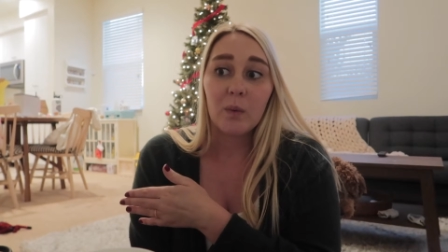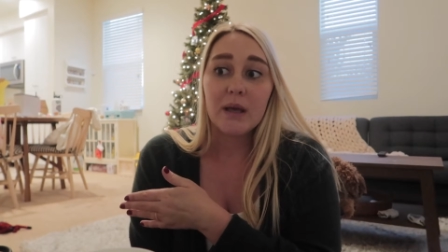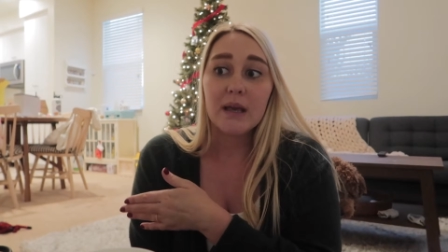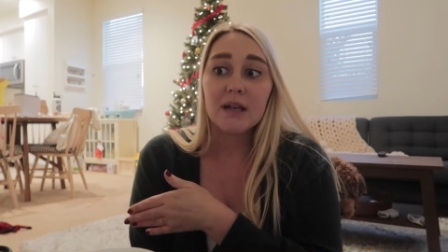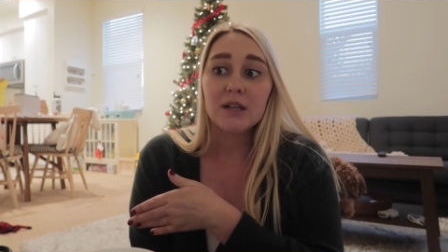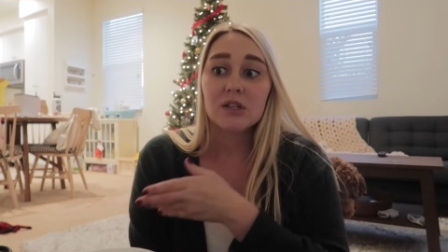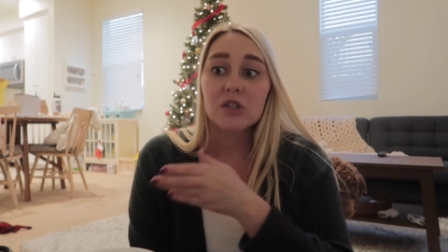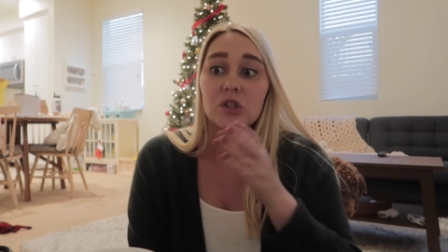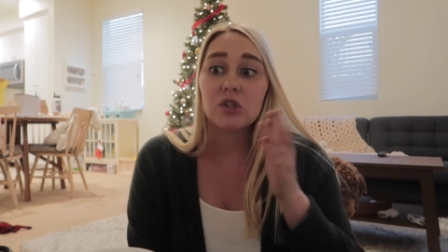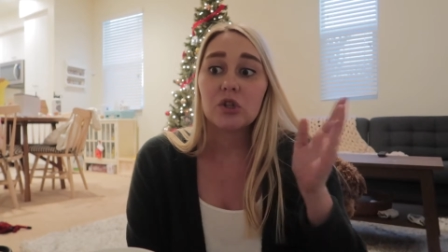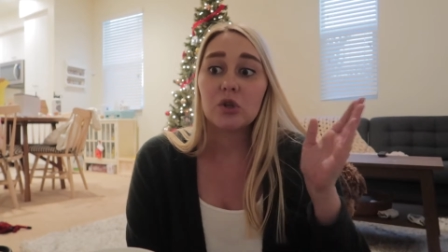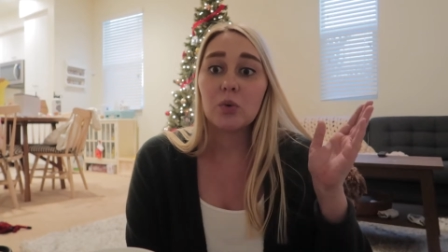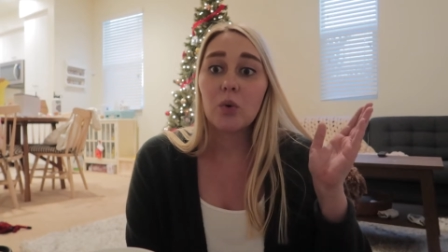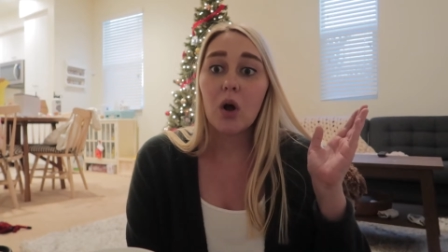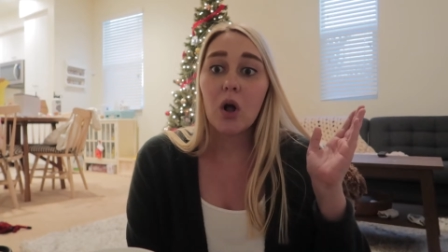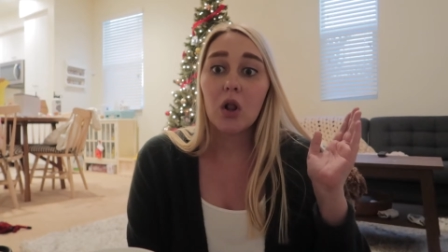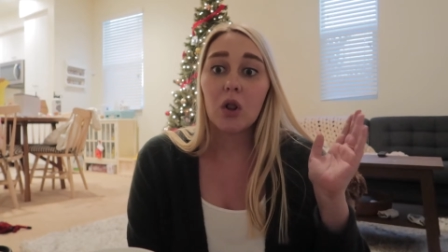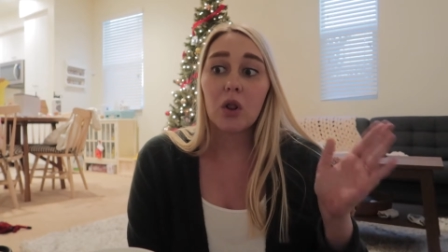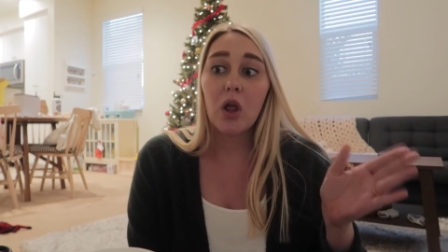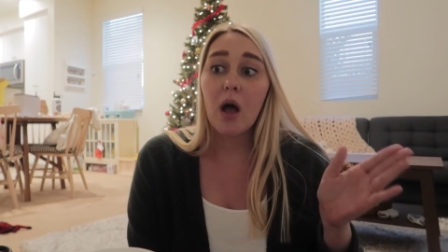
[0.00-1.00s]
weeks do
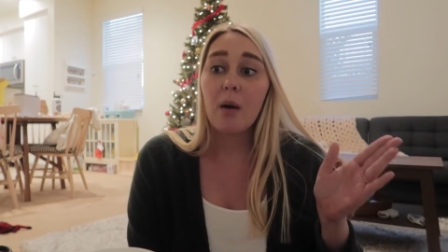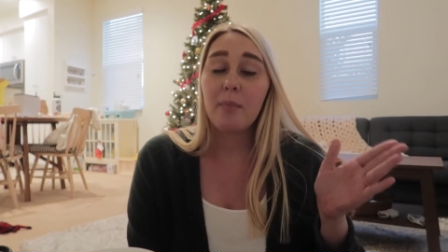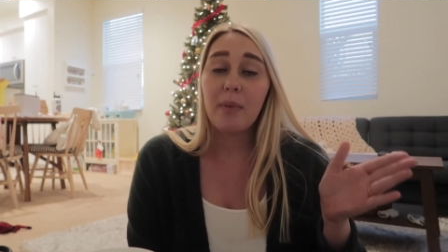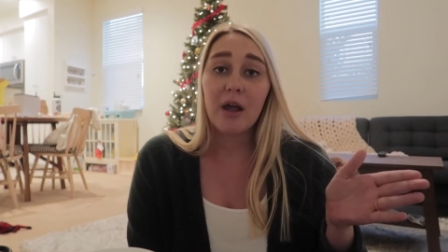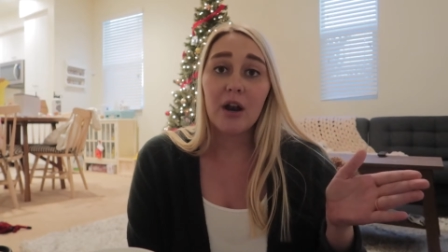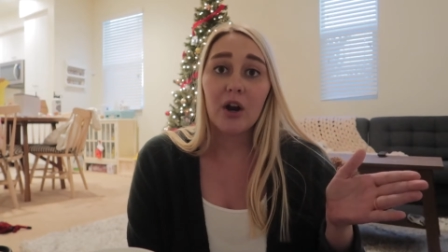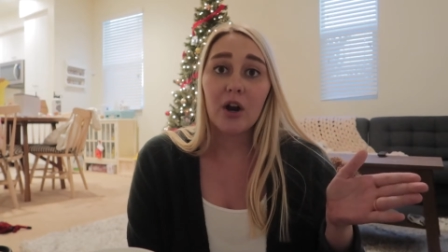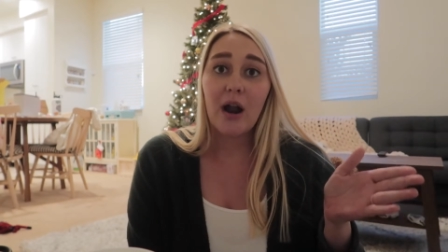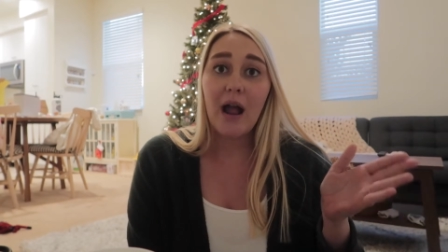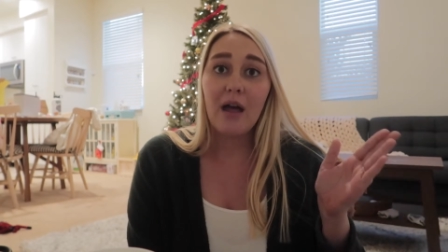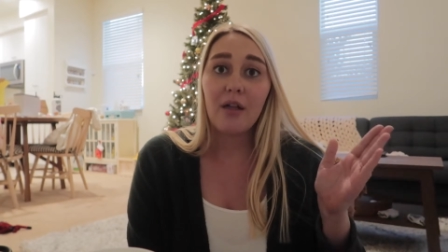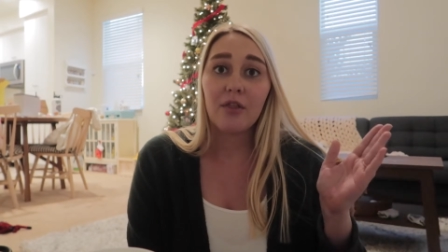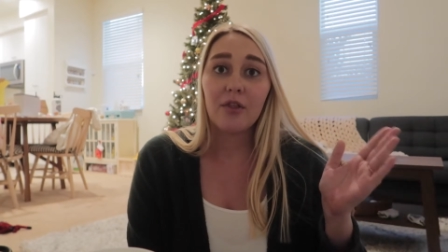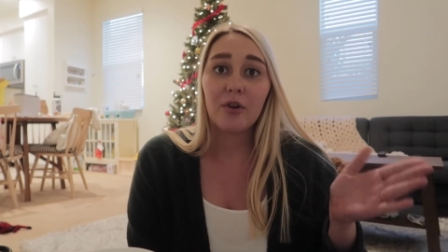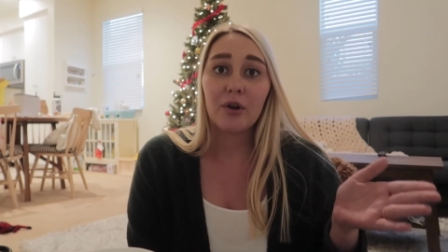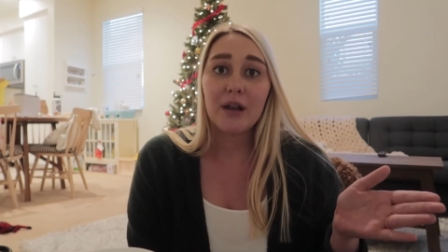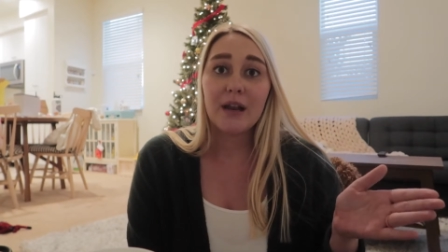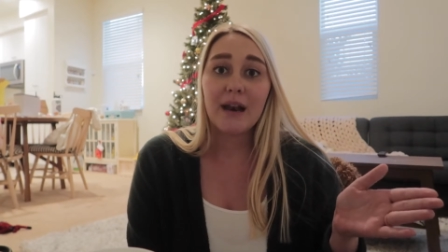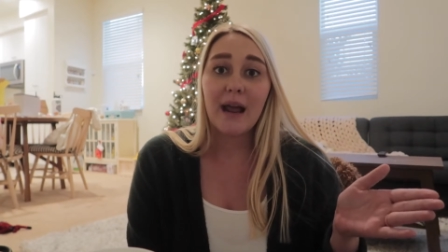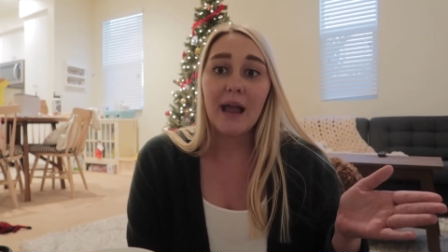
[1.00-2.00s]
a lot better at
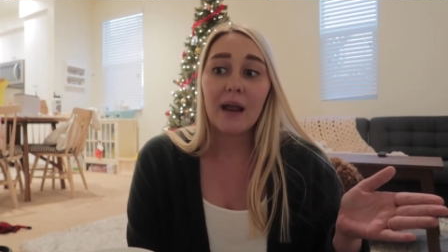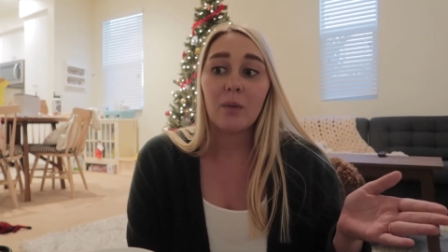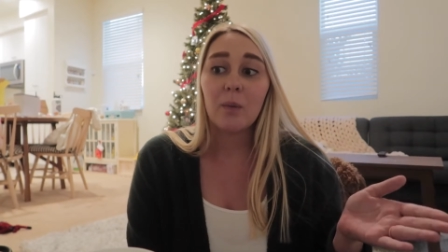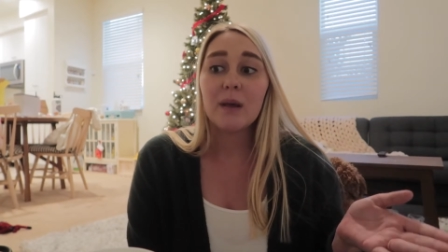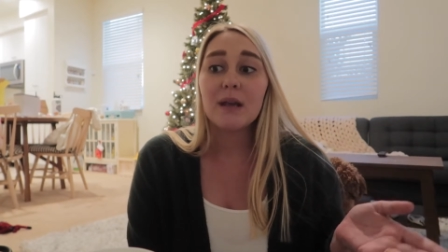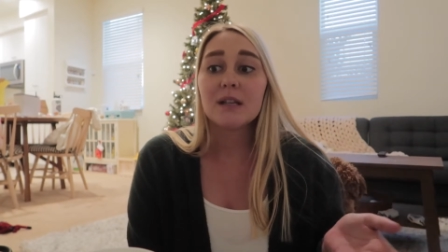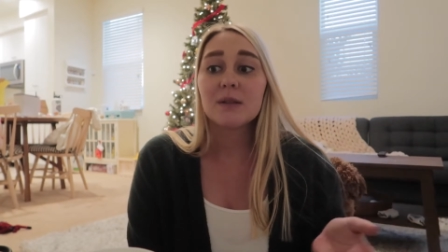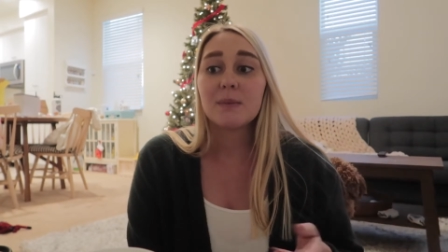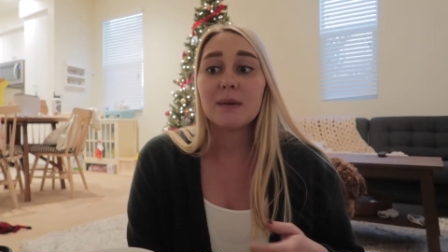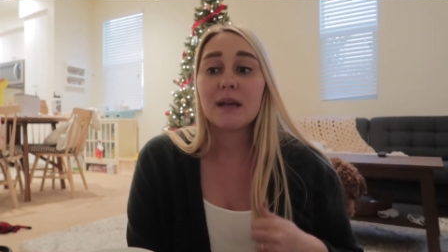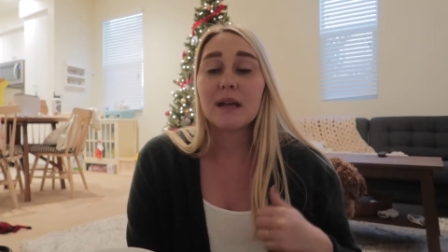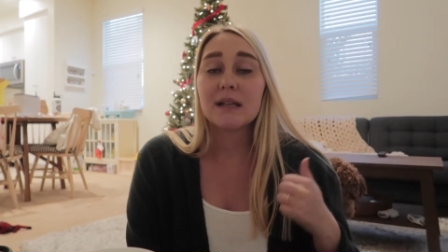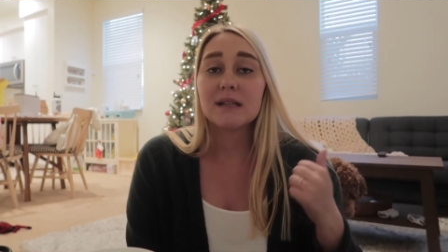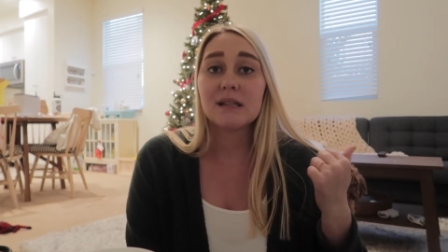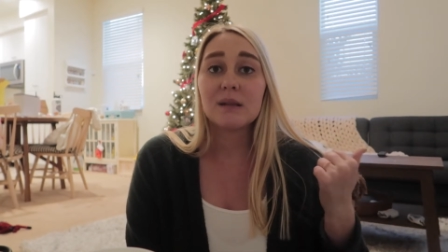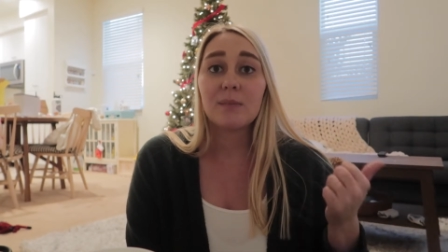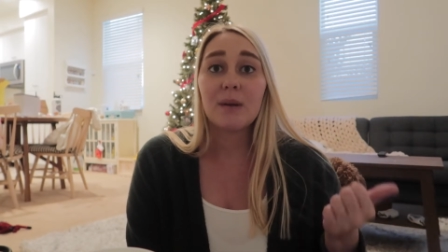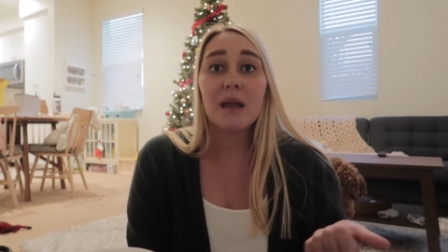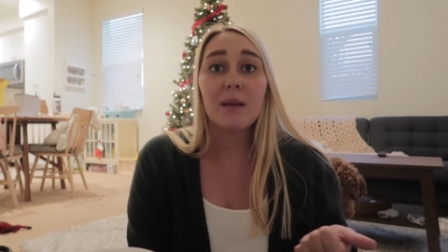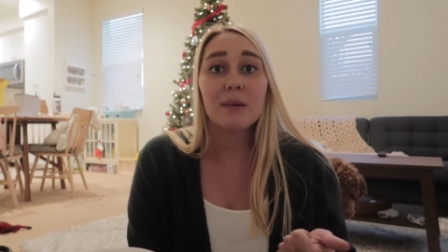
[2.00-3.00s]
39 weeks
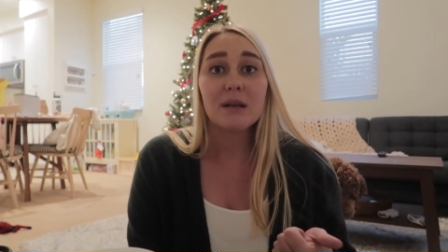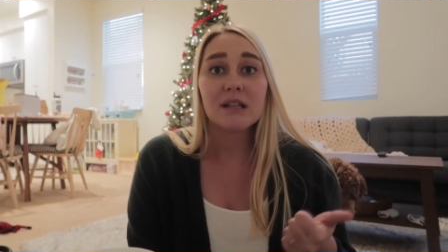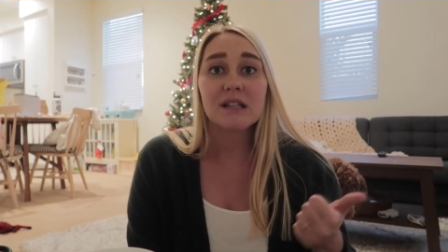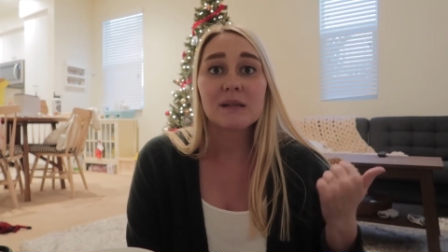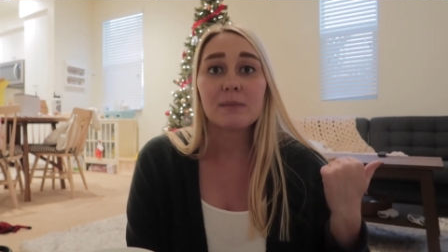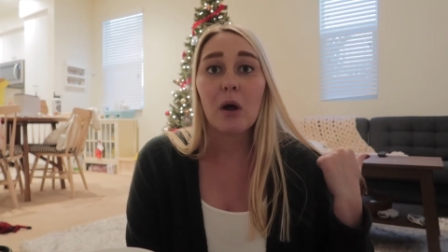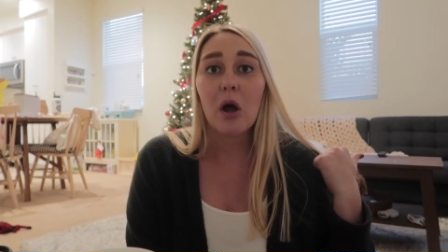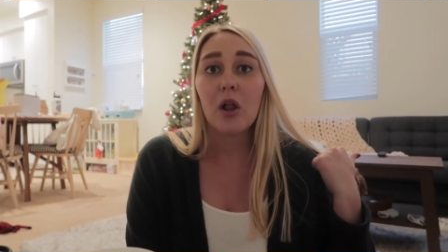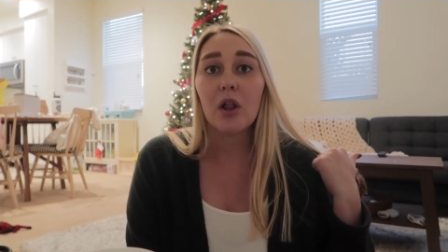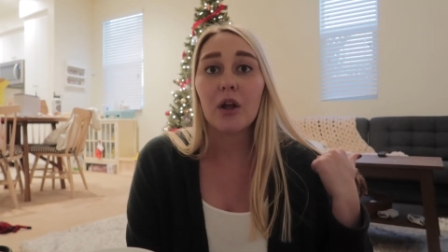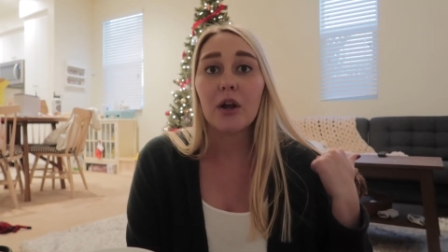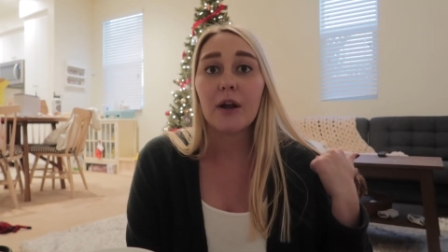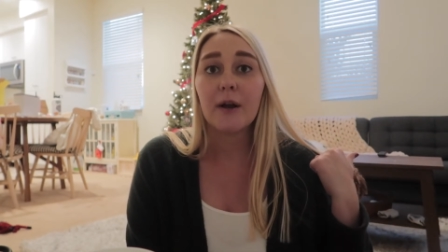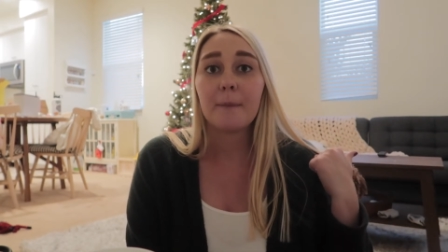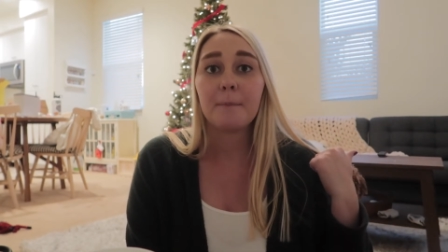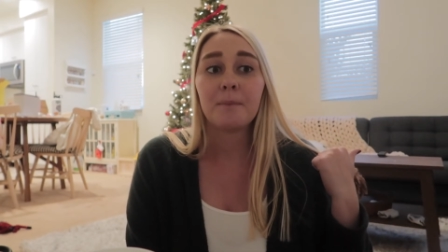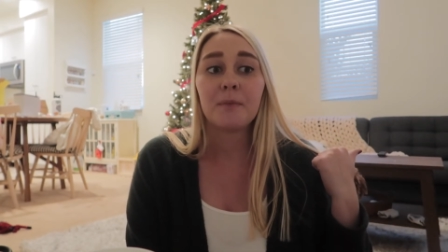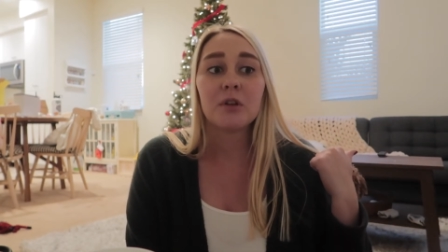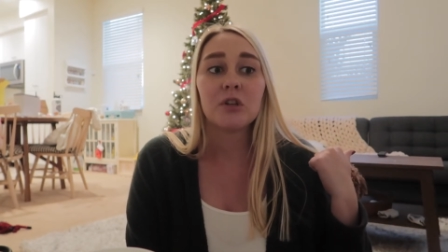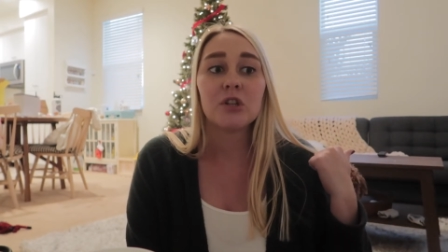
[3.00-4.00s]
because the baby's smaller.